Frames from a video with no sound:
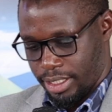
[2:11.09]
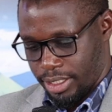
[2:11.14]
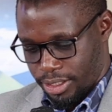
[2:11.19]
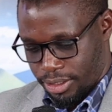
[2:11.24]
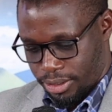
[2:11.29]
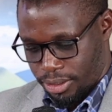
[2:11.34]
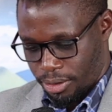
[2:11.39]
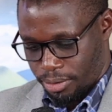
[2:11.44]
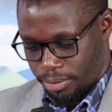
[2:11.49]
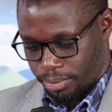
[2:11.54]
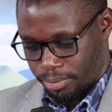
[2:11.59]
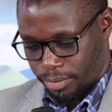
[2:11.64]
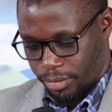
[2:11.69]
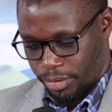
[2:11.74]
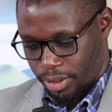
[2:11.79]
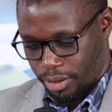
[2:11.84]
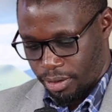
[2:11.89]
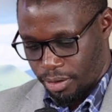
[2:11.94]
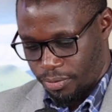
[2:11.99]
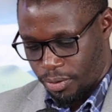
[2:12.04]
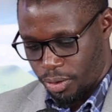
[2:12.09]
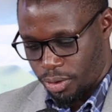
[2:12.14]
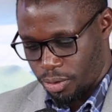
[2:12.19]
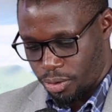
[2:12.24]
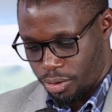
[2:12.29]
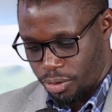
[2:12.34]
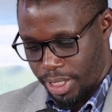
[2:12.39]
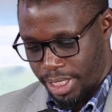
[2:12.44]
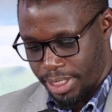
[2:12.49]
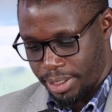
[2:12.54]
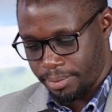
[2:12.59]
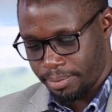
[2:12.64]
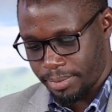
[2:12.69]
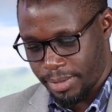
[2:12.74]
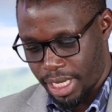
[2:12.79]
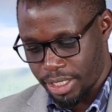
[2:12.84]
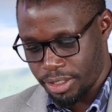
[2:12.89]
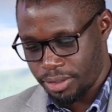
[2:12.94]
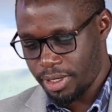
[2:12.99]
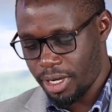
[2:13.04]
So for today,
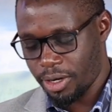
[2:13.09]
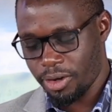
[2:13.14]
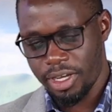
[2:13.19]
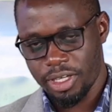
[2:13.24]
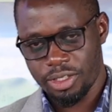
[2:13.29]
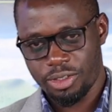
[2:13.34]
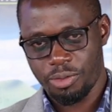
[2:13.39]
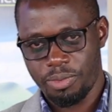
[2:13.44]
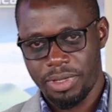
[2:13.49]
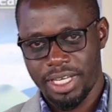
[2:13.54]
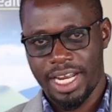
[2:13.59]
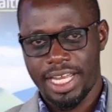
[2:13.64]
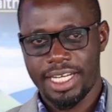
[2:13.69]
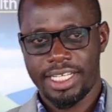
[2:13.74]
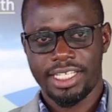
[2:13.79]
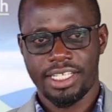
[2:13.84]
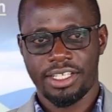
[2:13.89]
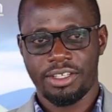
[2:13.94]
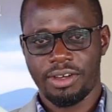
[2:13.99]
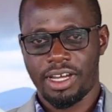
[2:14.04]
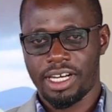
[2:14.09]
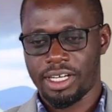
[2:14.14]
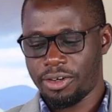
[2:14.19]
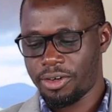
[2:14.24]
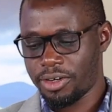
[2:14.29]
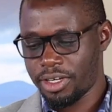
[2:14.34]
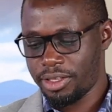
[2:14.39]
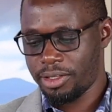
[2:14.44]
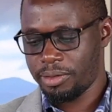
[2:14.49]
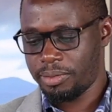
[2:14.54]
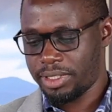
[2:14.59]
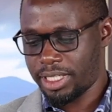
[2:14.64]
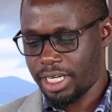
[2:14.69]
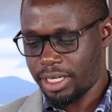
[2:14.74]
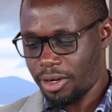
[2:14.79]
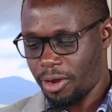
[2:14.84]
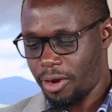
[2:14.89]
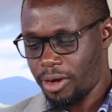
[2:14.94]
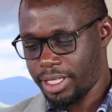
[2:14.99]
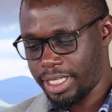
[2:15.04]
as you are going to be writing your algorithms
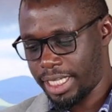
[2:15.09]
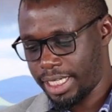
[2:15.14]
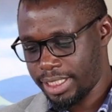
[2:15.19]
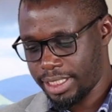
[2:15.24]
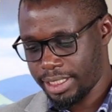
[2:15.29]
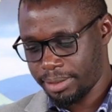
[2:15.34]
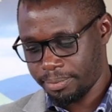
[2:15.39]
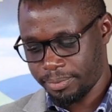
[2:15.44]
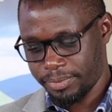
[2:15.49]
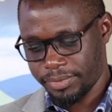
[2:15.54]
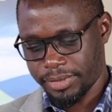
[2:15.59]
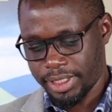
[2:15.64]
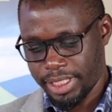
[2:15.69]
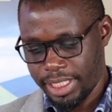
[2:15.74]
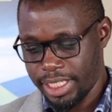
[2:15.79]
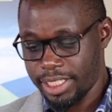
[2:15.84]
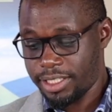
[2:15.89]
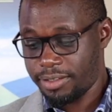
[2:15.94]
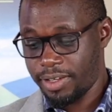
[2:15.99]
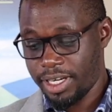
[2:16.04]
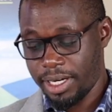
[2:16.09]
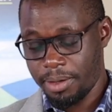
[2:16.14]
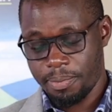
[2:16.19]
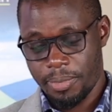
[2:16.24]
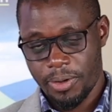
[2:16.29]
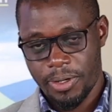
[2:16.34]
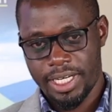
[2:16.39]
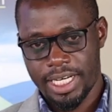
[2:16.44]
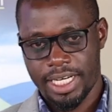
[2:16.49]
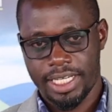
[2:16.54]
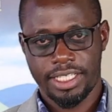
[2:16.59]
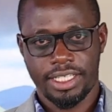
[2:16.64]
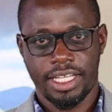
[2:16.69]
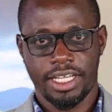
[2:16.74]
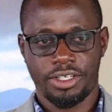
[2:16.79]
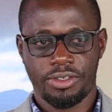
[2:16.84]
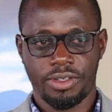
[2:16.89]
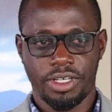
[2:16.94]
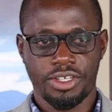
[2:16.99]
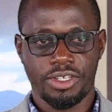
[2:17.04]
and all that, it's very important
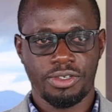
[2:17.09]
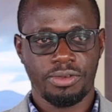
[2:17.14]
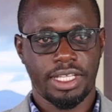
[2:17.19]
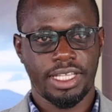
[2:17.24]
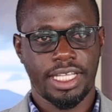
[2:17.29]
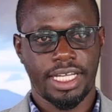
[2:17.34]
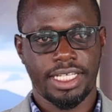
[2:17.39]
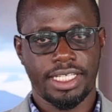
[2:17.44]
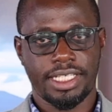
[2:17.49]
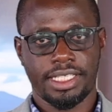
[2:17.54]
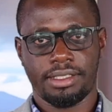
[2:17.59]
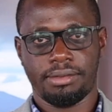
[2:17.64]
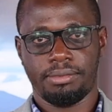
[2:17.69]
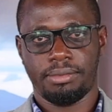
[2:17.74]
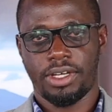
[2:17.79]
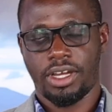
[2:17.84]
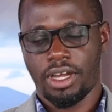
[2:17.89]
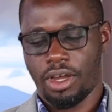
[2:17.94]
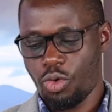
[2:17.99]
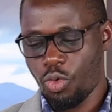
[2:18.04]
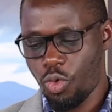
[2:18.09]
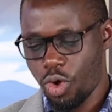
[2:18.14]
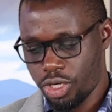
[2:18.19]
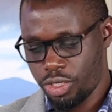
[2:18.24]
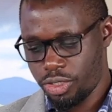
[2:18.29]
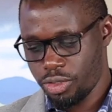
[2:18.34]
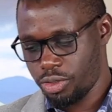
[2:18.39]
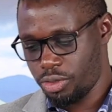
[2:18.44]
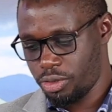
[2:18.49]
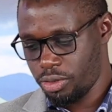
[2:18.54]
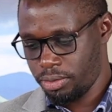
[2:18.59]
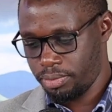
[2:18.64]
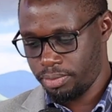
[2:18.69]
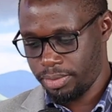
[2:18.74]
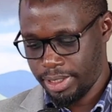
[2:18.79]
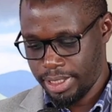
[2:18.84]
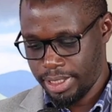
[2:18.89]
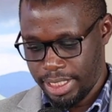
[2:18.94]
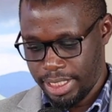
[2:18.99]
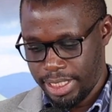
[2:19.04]
that you ensure that what you do
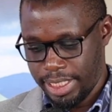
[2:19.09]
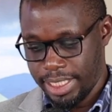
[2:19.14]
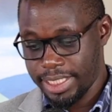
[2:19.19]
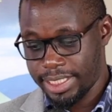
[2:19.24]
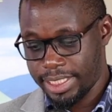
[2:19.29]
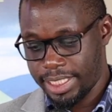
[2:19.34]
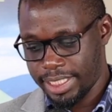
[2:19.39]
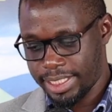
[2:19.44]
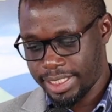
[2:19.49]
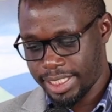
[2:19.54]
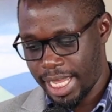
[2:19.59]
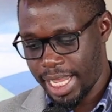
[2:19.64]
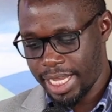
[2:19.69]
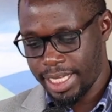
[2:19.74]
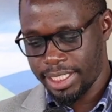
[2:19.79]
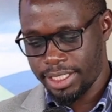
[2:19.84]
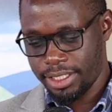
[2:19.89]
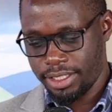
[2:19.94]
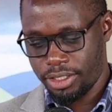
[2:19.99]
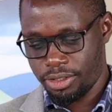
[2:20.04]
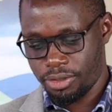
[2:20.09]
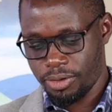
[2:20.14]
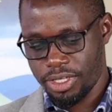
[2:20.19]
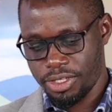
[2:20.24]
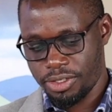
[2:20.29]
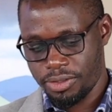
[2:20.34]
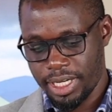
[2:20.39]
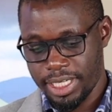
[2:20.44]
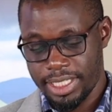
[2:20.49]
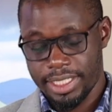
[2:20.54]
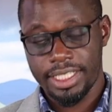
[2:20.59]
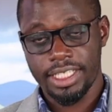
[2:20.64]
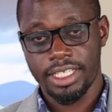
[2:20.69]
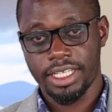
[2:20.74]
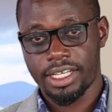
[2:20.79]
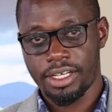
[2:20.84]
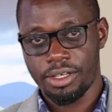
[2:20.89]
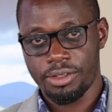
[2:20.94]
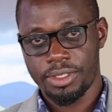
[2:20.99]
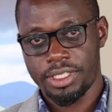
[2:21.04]
is designed to ensure it's
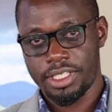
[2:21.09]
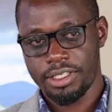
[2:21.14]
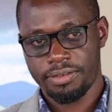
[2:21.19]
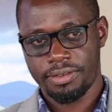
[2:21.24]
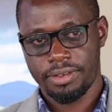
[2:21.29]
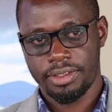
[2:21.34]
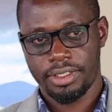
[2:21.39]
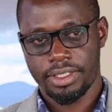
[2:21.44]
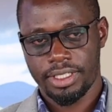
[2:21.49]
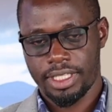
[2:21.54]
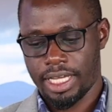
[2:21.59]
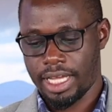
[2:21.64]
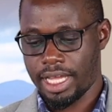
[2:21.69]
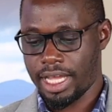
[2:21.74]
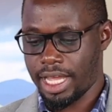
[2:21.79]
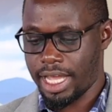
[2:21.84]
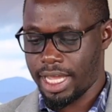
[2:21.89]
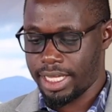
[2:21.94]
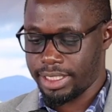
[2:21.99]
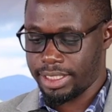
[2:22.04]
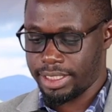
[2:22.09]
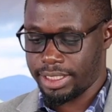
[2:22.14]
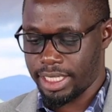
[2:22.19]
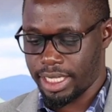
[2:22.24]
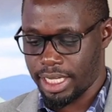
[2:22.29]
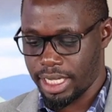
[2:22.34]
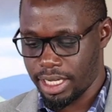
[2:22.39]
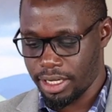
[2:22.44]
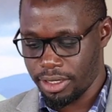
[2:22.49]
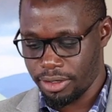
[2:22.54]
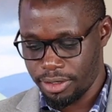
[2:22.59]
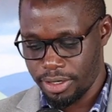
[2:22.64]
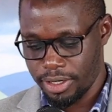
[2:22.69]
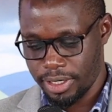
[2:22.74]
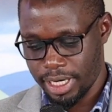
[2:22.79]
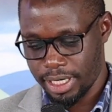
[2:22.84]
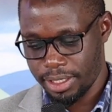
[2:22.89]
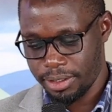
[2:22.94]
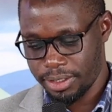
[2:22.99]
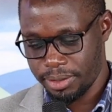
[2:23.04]
inclusive, as
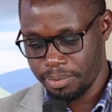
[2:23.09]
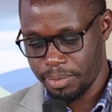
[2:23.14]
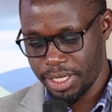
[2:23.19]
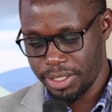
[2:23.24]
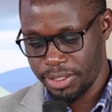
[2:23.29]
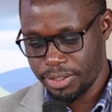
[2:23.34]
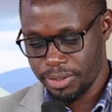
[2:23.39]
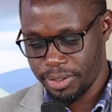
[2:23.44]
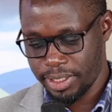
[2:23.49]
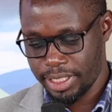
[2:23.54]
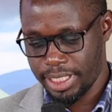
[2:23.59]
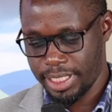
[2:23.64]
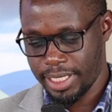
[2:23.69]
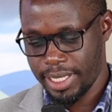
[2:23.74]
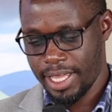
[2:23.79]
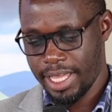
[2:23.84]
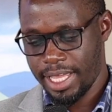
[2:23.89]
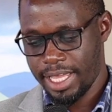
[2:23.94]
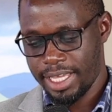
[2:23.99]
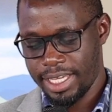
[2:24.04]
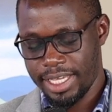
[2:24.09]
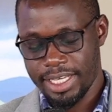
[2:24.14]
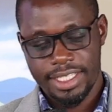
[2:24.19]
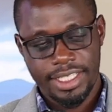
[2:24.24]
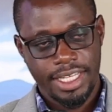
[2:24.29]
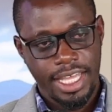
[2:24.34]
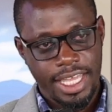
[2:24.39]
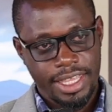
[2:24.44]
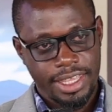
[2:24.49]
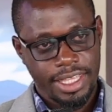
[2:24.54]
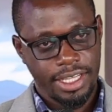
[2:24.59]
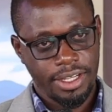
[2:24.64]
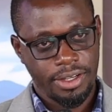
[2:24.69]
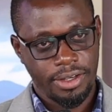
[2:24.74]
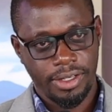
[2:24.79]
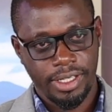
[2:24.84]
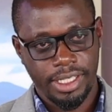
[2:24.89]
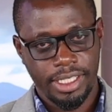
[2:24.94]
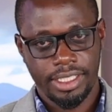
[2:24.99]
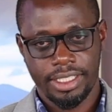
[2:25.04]
Gordon has mentioned, it's
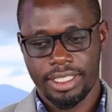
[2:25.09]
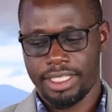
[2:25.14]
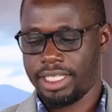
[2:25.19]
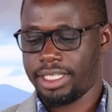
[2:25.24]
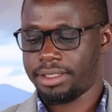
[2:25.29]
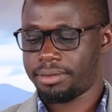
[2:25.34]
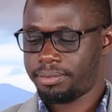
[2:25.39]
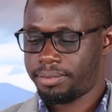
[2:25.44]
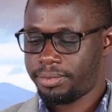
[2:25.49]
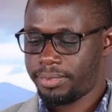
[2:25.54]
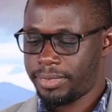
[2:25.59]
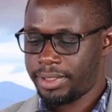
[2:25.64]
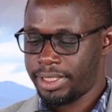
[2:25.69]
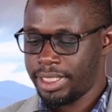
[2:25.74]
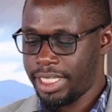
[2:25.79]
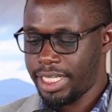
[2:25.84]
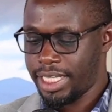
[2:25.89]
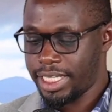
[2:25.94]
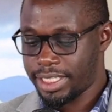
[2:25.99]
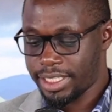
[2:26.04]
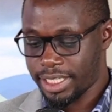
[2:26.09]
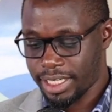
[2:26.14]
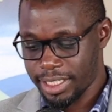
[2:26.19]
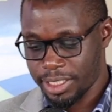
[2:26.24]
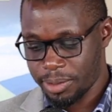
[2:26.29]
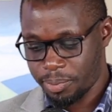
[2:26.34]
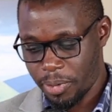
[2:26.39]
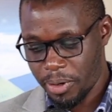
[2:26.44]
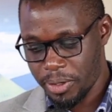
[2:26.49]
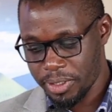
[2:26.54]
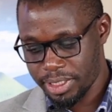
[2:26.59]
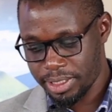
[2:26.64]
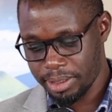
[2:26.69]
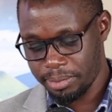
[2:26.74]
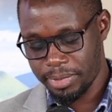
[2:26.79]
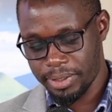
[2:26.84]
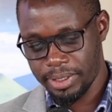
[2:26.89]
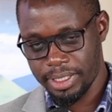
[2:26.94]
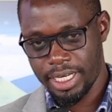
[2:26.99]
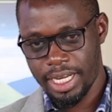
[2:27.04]
ethical, it's
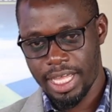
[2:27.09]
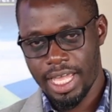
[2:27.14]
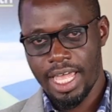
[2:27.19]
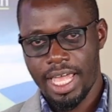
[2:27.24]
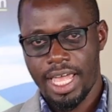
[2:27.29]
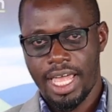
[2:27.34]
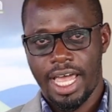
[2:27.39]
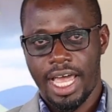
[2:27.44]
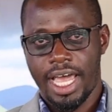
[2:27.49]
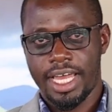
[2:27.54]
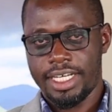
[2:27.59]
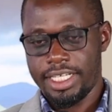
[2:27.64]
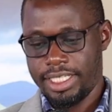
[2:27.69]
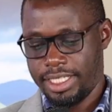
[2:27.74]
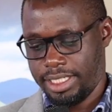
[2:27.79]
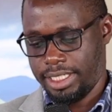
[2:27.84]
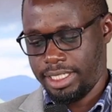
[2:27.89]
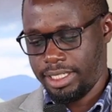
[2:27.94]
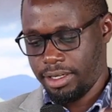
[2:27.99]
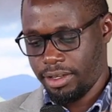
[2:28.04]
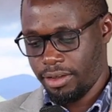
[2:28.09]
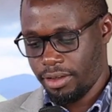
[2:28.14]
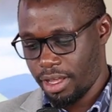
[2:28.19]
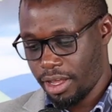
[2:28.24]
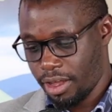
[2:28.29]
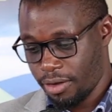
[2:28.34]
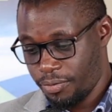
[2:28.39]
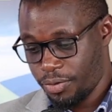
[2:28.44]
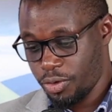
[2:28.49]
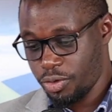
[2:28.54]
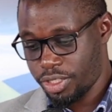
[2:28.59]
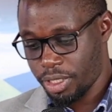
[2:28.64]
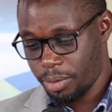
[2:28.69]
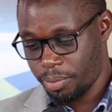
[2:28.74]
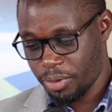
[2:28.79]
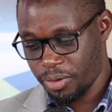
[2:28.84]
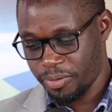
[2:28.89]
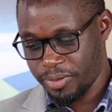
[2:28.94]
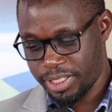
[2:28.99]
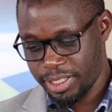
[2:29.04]
responsible, and it's a
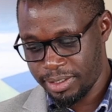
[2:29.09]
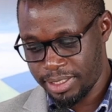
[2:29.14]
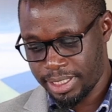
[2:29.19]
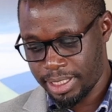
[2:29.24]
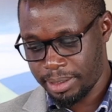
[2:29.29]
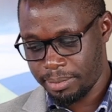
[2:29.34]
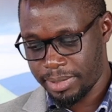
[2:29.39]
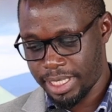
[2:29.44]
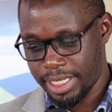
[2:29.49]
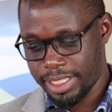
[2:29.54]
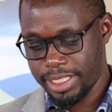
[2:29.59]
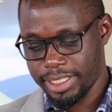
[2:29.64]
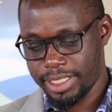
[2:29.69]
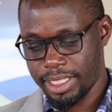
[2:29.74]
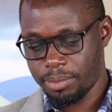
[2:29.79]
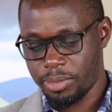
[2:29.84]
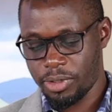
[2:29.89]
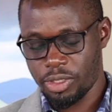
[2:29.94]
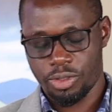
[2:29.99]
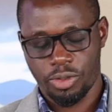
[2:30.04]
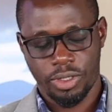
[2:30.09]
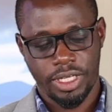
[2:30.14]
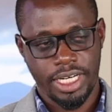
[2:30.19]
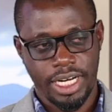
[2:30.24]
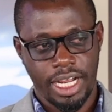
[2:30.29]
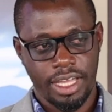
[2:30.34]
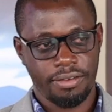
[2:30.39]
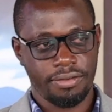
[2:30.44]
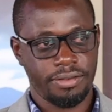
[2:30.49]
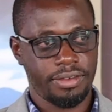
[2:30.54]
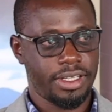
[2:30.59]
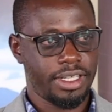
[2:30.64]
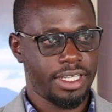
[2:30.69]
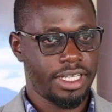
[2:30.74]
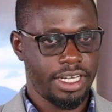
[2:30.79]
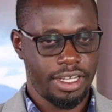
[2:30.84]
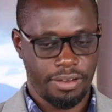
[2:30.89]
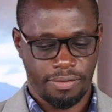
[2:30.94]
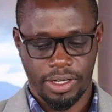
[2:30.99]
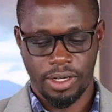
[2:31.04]
future-proof system that is able to drive
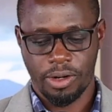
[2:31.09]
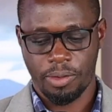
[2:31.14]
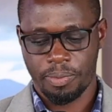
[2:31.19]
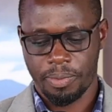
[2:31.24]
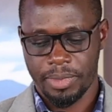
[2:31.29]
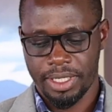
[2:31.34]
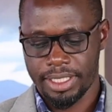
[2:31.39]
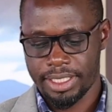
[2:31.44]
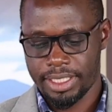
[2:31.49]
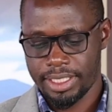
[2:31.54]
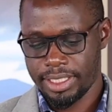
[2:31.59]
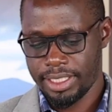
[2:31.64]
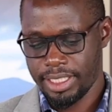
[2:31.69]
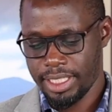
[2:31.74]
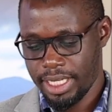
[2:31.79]
development.